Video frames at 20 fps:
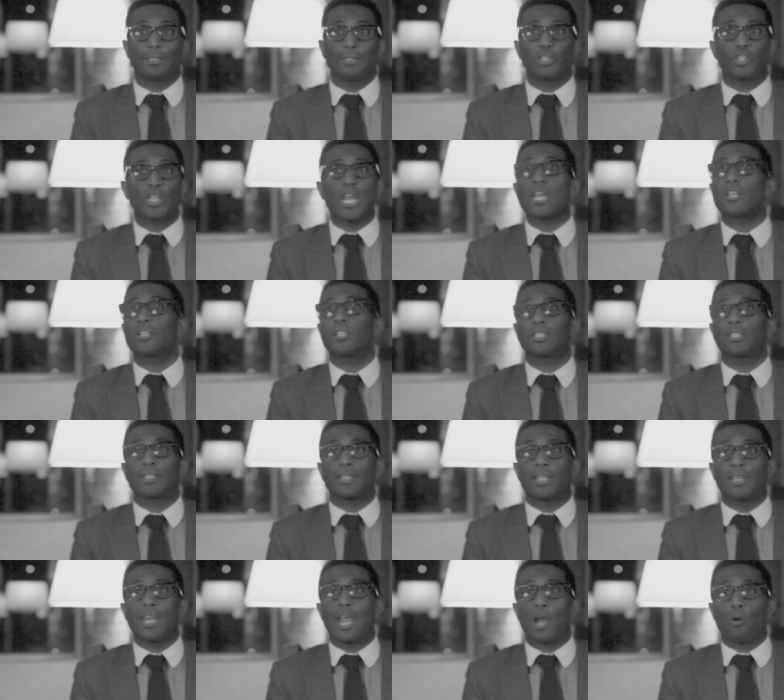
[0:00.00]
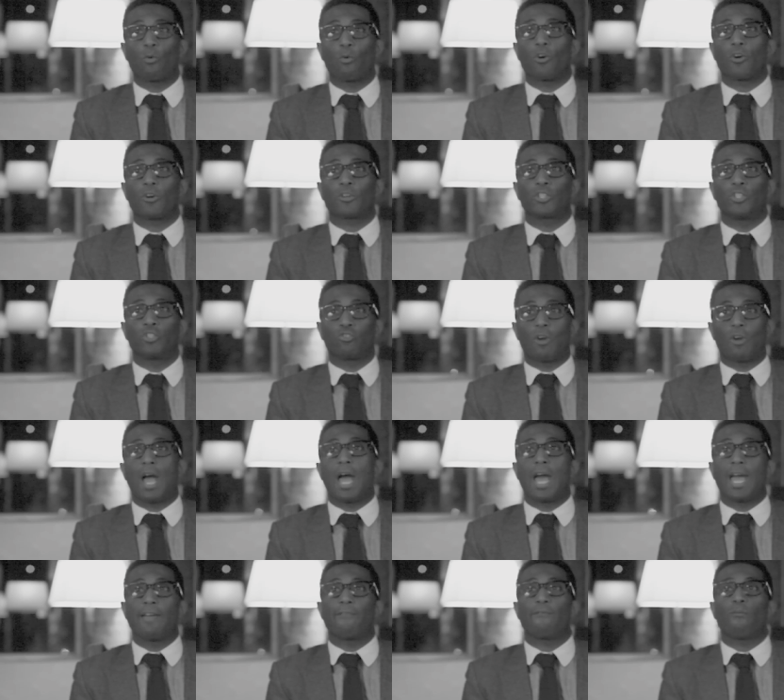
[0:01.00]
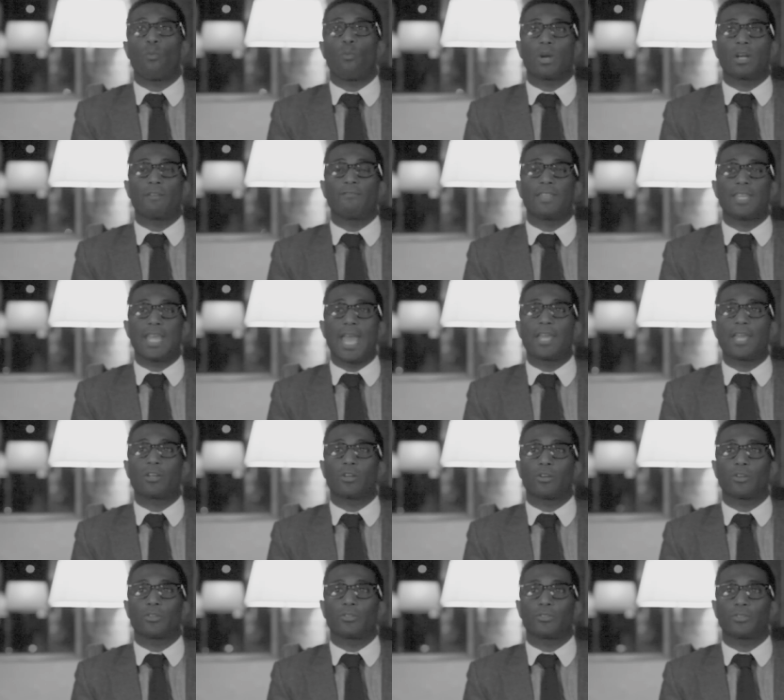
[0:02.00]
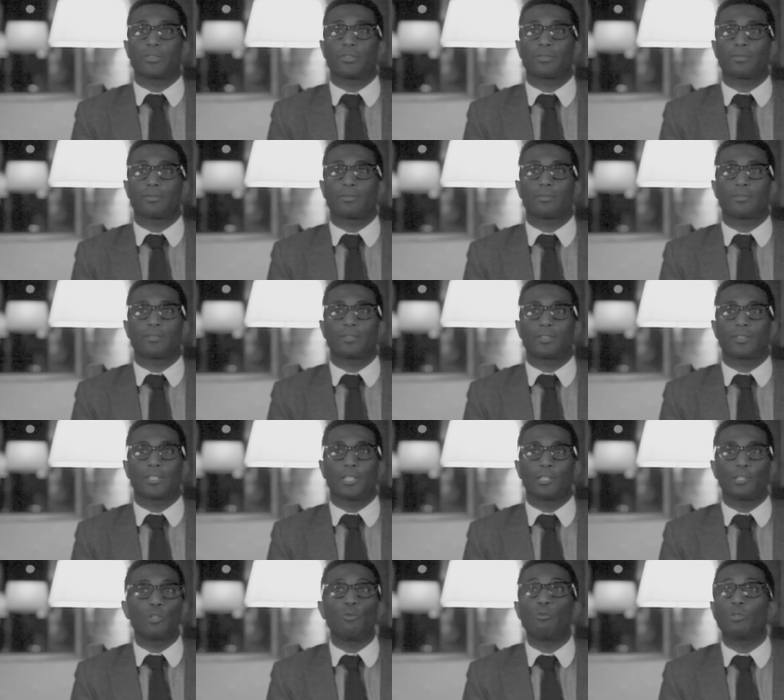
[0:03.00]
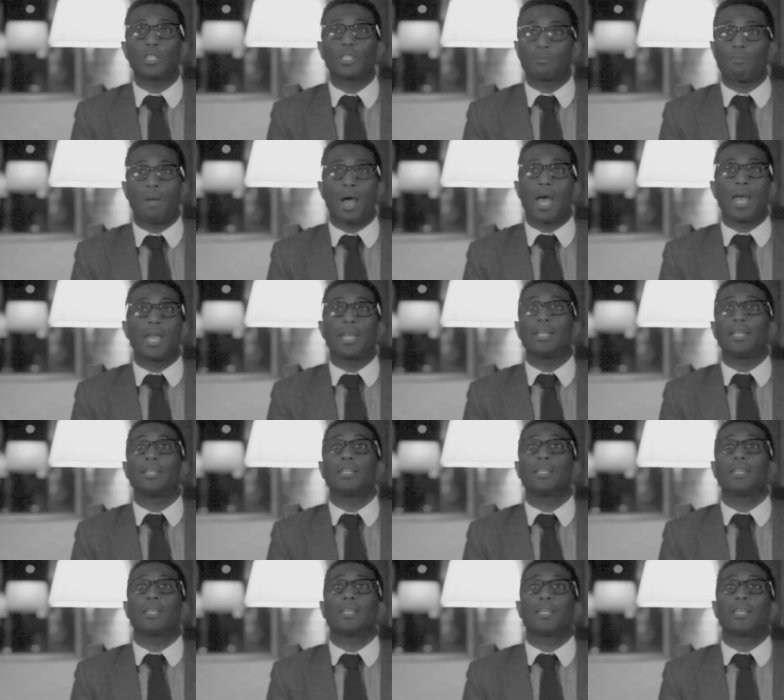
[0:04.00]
changes at the network drive one of the anchors to lose his mind,